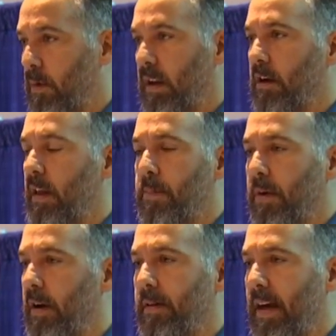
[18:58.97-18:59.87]
we literally
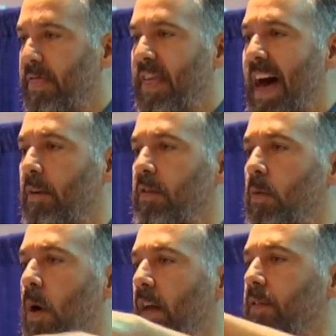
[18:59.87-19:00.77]
put
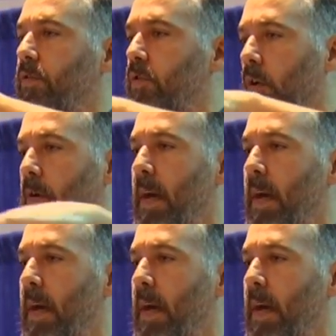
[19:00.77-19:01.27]
1,000 watts of solar